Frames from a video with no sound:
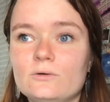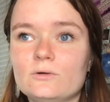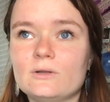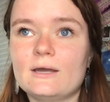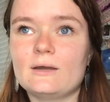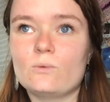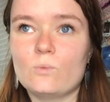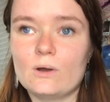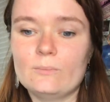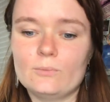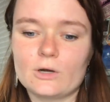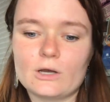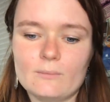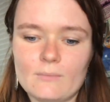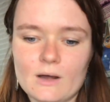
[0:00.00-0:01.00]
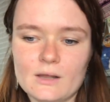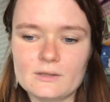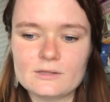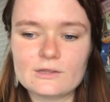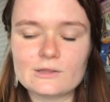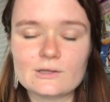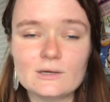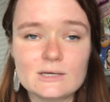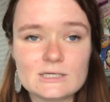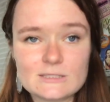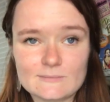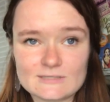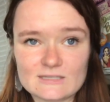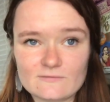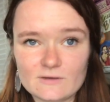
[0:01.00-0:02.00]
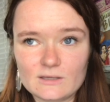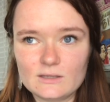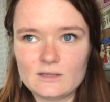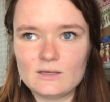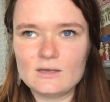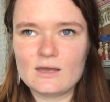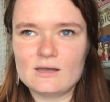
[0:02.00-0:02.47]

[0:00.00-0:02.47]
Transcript: like one book a month specifically